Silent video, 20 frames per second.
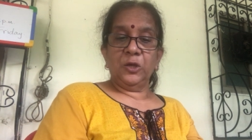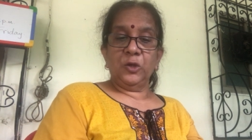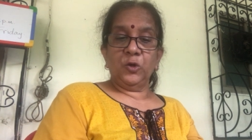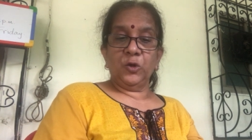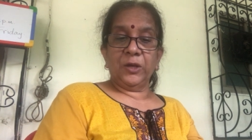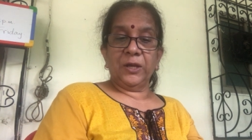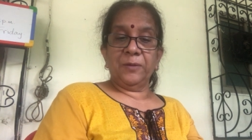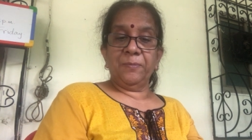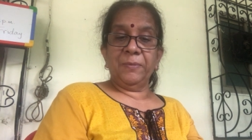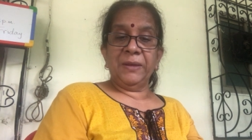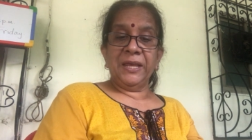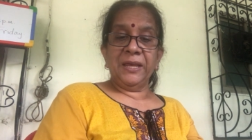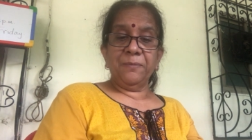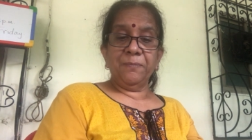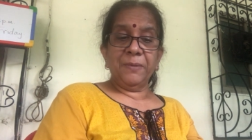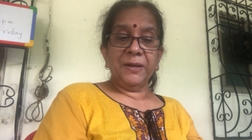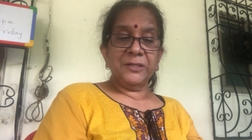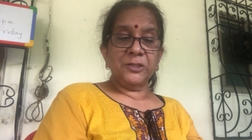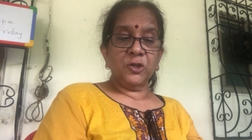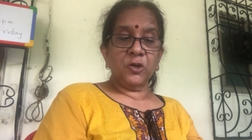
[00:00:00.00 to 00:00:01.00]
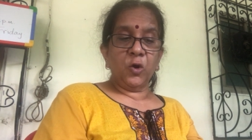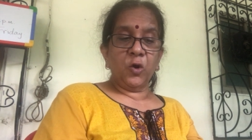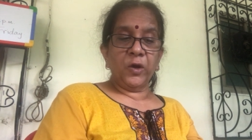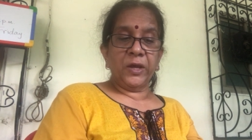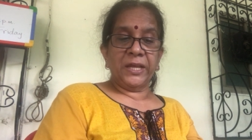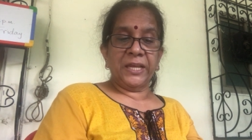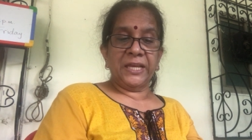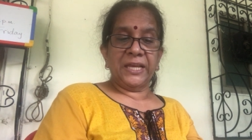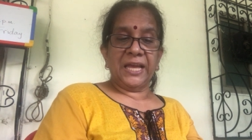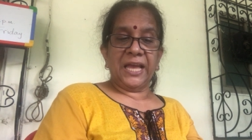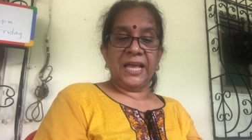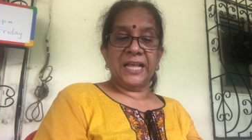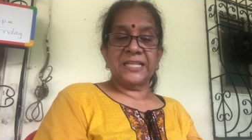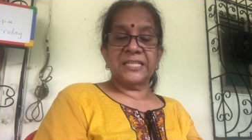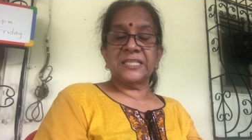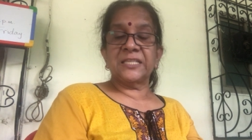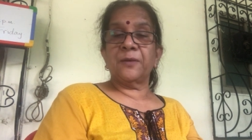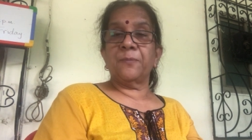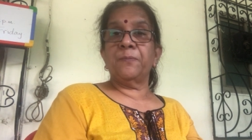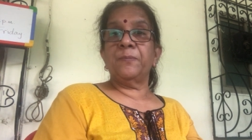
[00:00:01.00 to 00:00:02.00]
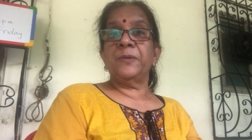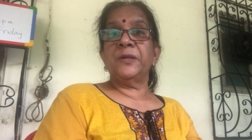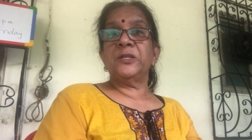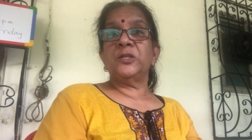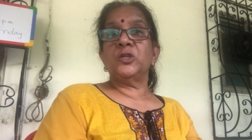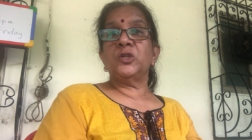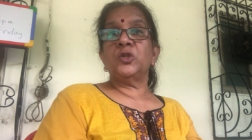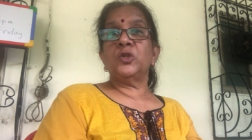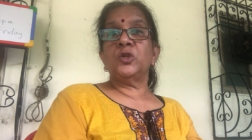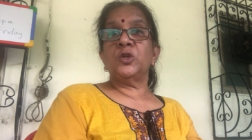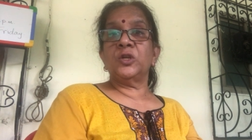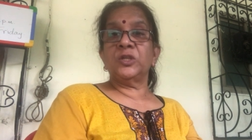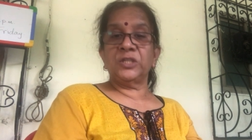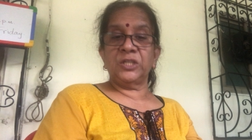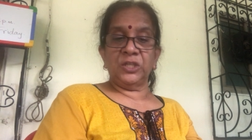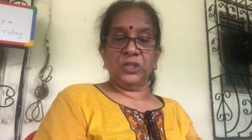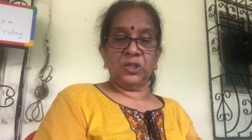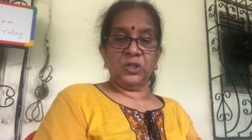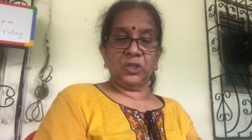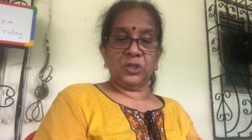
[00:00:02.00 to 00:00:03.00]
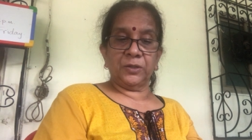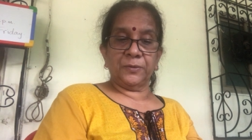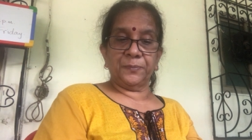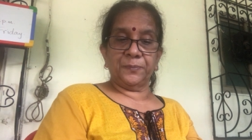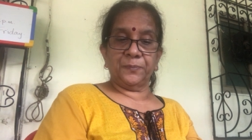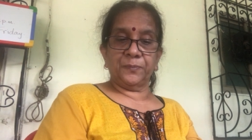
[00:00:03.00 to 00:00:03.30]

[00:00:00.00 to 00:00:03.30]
You can make my drawing and submit to your teacher.